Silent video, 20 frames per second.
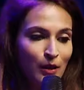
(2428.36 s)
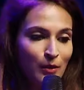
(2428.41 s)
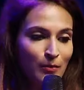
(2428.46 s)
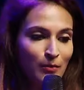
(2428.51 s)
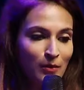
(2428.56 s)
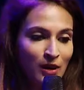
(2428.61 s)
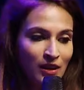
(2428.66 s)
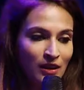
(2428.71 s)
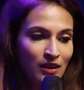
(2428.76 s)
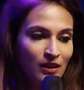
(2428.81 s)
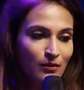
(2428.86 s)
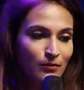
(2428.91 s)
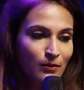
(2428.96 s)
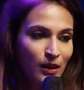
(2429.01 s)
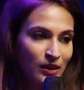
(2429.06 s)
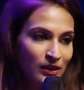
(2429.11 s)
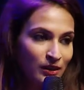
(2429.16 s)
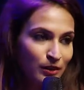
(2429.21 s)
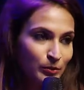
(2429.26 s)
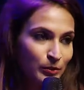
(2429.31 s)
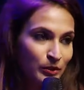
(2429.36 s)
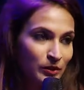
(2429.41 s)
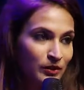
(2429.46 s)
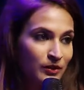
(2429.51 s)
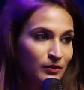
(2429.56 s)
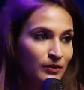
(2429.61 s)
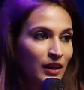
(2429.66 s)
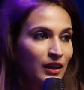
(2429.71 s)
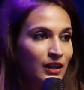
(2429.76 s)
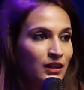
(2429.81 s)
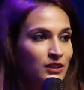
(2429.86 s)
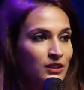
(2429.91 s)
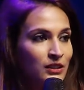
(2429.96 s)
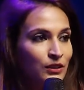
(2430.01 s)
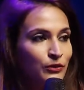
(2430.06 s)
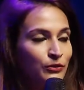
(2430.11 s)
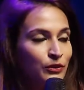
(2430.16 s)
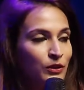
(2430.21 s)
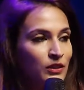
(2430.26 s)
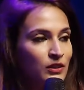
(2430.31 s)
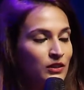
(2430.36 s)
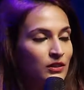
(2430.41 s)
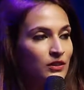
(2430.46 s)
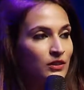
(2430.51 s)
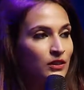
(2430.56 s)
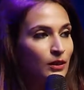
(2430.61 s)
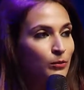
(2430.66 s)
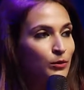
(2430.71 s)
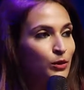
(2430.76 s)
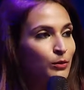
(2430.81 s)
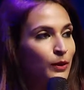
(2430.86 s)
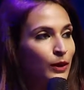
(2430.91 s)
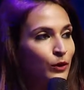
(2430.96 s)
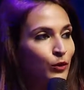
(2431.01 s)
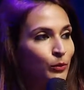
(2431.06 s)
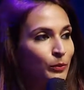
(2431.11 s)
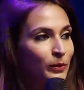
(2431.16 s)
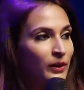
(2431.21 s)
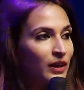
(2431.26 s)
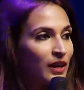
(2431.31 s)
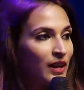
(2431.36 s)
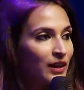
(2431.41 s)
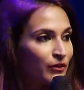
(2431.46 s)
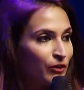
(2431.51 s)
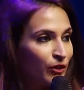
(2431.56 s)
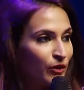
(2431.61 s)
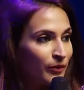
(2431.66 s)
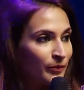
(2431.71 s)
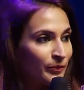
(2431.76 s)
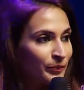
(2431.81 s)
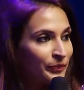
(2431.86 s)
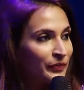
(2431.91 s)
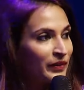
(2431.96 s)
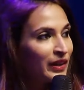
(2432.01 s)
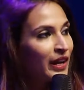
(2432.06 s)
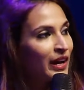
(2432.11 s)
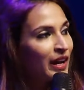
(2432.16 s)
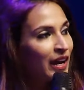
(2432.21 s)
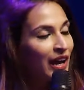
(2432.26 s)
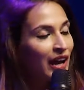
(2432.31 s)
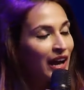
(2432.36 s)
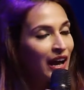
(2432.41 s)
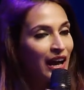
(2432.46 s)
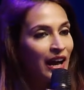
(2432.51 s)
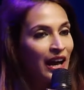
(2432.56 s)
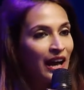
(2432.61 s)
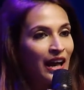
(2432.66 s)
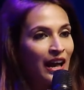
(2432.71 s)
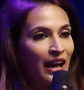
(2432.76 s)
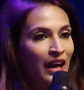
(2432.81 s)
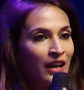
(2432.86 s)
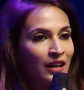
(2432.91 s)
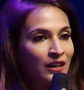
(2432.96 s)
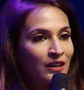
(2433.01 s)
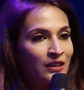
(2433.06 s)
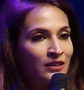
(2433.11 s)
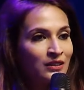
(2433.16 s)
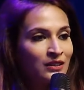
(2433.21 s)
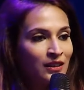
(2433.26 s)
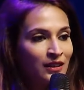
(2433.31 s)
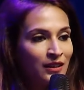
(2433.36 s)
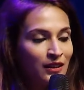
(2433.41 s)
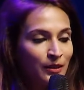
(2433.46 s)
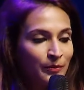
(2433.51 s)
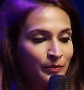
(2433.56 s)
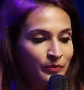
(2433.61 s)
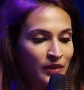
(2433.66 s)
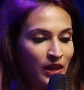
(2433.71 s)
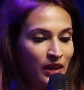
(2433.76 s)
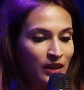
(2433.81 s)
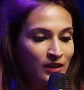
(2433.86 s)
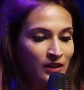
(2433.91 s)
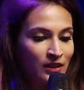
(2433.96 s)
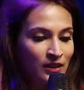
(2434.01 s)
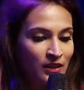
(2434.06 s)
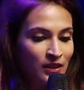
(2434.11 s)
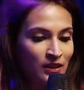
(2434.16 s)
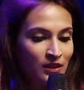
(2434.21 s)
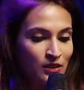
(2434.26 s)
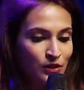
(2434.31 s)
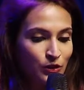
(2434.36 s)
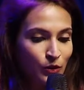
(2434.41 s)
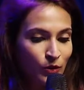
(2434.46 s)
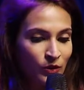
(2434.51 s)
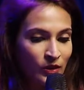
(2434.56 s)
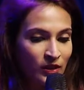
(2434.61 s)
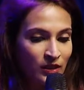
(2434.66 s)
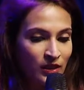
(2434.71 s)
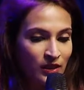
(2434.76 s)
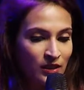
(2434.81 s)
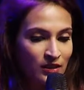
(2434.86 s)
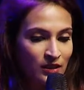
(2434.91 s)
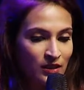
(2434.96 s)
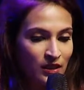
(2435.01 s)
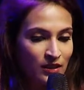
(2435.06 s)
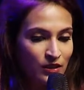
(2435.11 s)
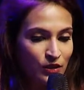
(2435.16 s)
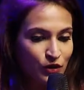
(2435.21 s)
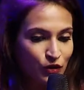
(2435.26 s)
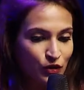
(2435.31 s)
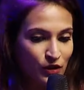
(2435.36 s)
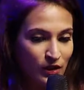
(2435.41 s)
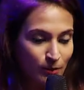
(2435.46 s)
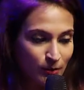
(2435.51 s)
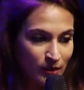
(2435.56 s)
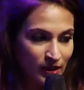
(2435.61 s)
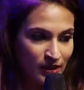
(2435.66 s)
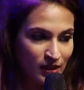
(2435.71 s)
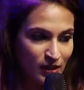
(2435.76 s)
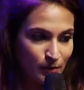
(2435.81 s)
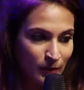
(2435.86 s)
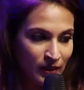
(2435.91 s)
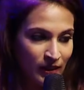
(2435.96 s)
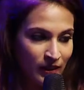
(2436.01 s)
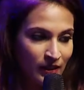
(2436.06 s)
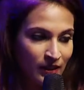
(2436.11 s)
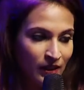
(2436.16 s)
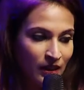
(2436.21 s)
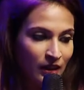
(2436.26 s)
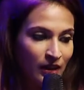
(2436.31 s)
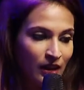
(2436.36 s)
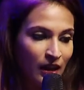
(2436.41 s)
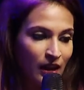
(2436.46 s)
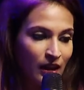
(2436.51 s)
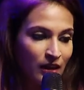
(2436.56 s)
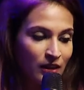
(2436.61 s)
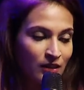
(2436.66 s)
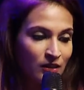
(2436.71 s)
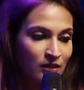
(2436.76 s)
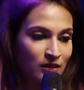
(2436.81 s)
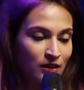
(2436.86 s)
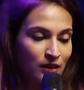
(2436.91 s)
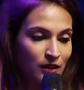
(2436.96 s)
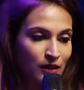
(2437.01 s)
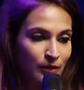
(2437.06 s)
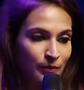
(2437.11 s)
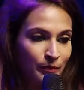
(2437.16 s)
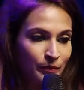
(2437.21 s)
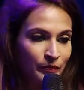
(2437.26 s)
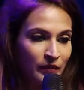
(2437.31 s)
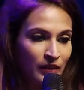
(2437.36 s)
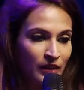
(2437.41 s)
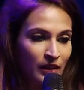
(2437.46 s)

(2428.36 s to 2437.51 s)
making Mariyappan. It's the first Tamil biopic ever. And um, I think his story is extremely inspiring and um,